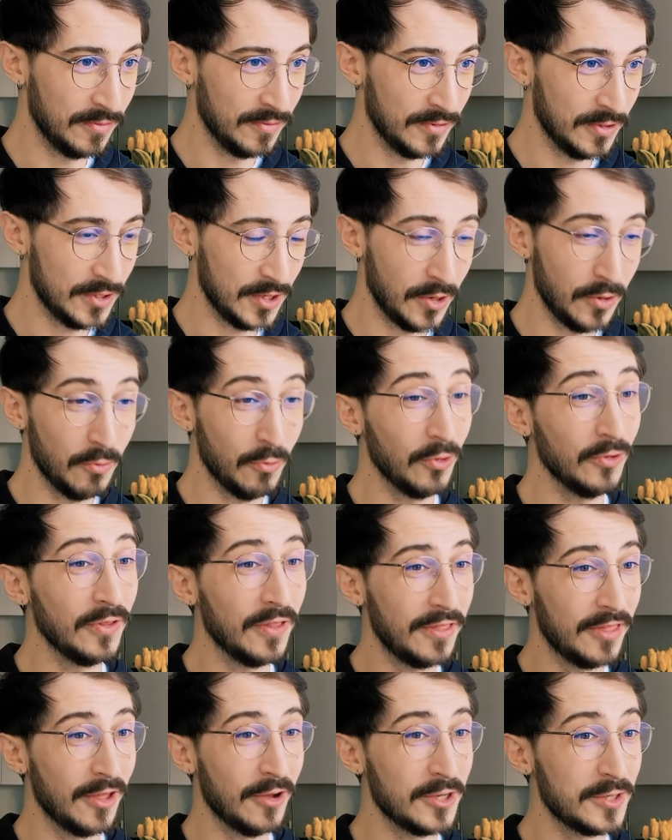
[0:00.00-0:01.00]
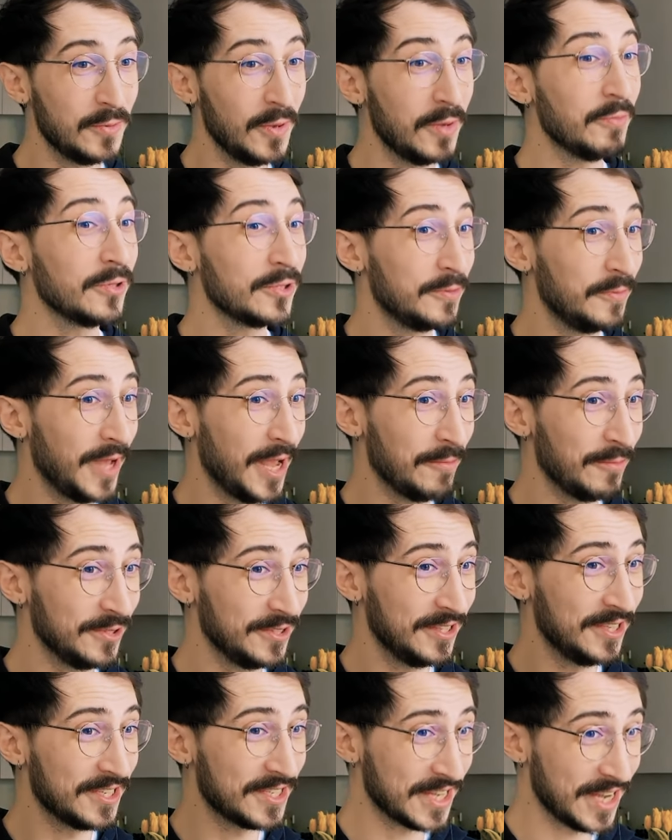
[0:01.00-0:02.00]
so you want those people to be able
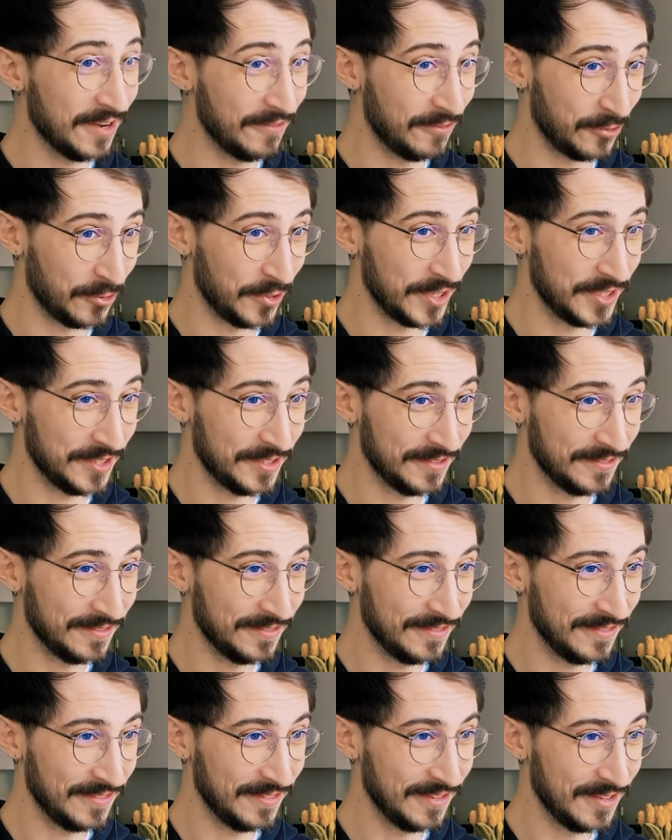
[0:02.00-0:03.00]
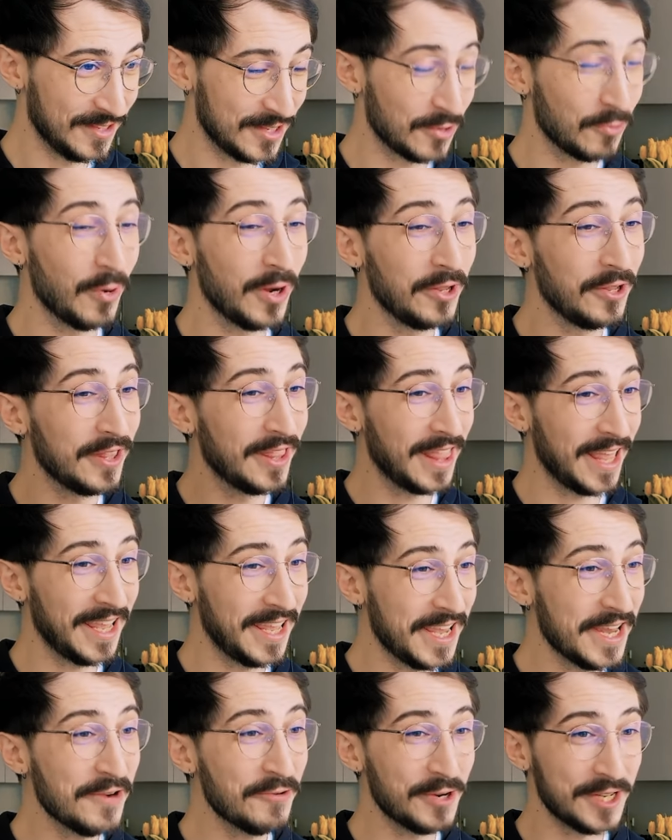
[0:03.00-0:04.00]
to discover it. So when you, they
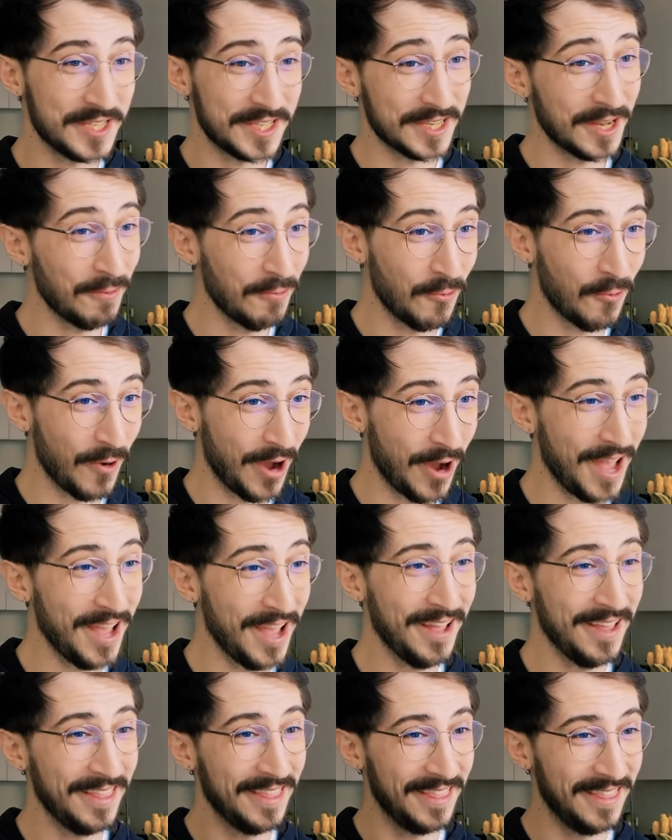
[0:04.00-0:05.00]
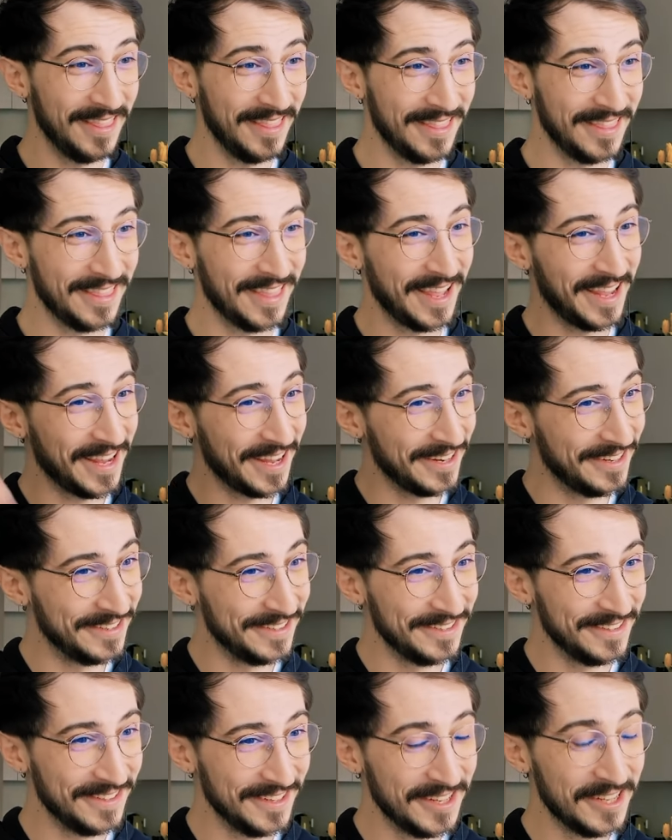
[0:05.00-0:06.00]
hear it somewhere, they can
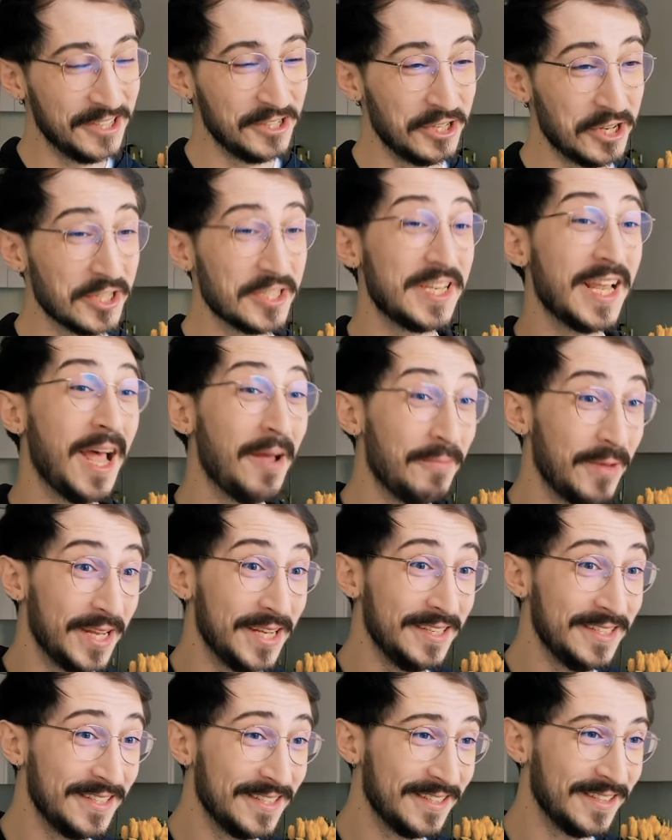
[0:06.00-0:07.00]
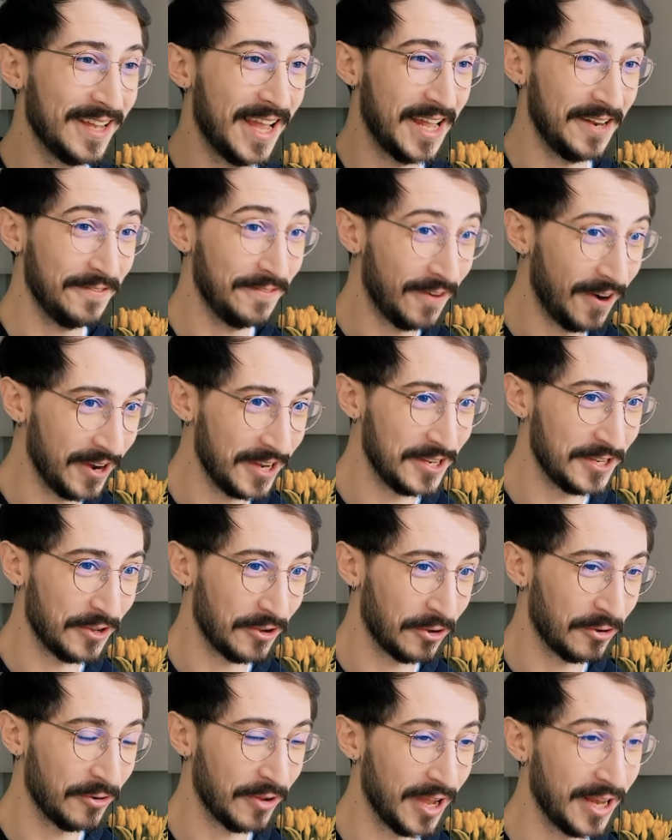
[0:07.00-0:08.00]
Shazam it and find
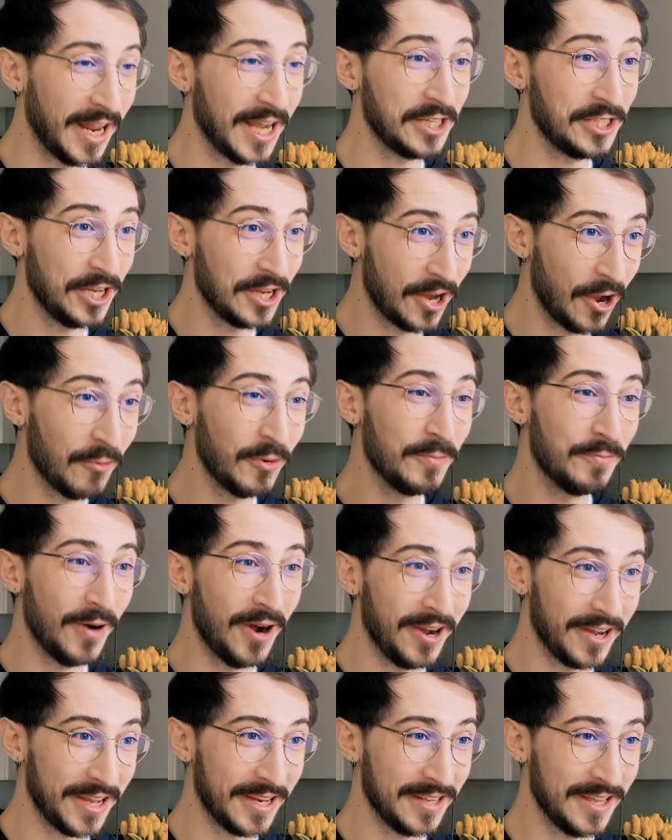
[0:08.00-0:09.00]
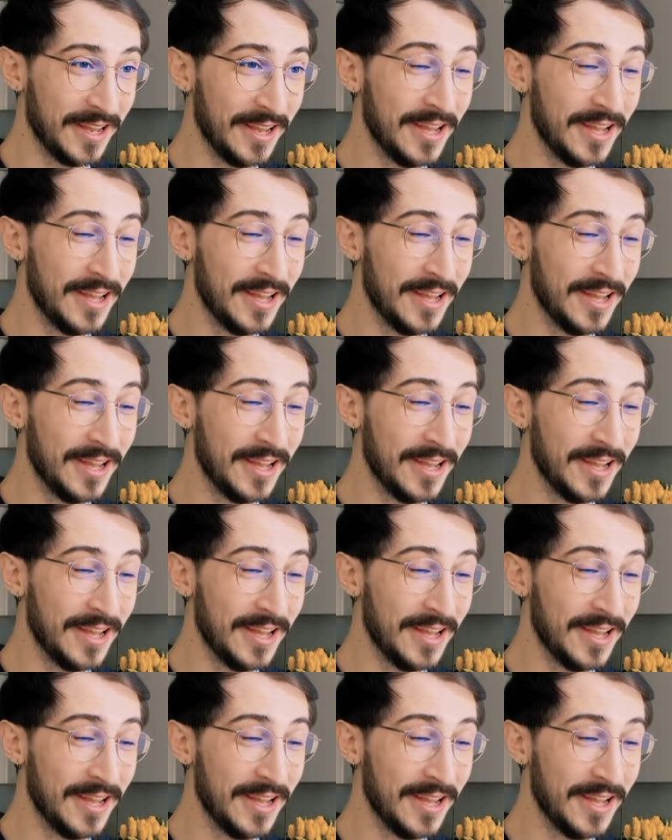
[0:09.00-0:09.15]
you and actually go and buy it.